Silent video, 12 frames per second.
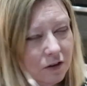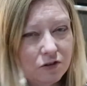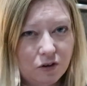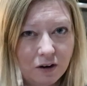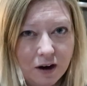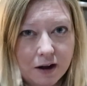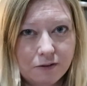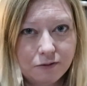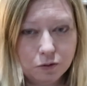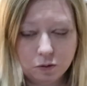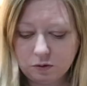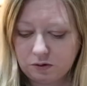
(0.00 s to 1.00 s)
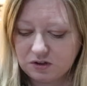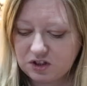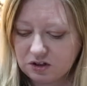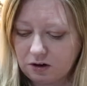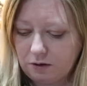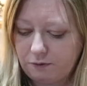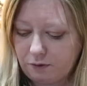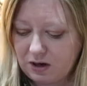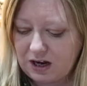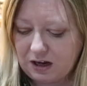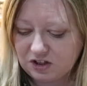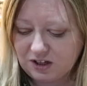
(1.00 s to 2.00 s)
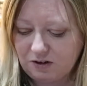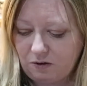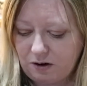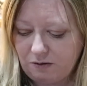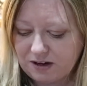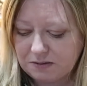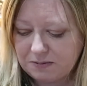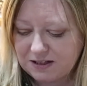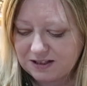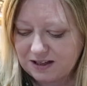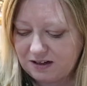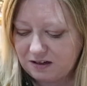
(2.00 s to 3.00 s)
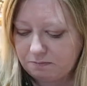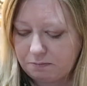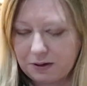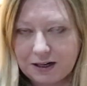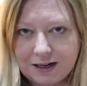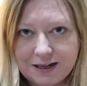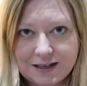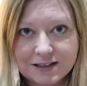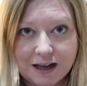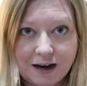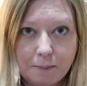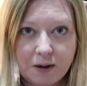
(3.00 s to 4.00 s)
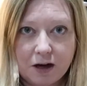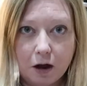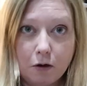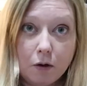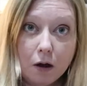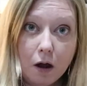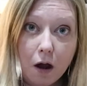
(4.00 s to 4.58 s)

try for sugar-free January recipes then please let me know.